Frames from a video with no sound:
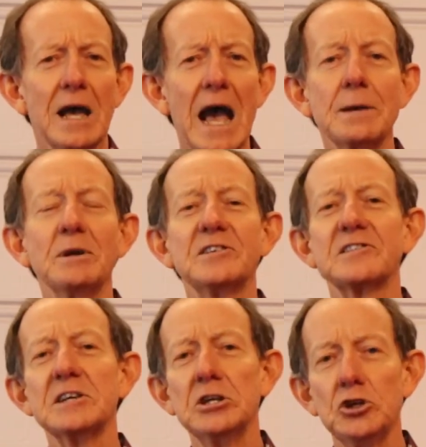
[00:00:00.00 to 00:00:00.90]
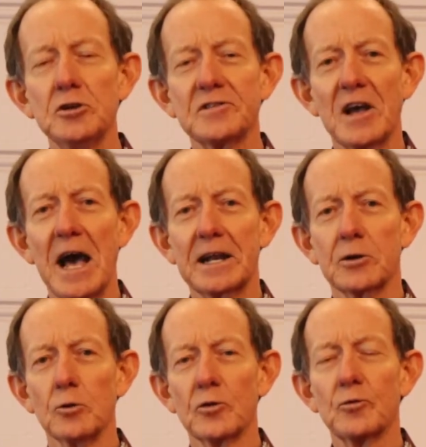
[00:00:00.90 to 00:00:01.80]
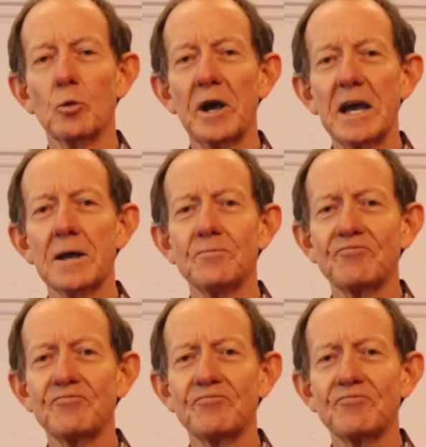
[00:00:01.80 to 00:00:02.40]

ABC News articles where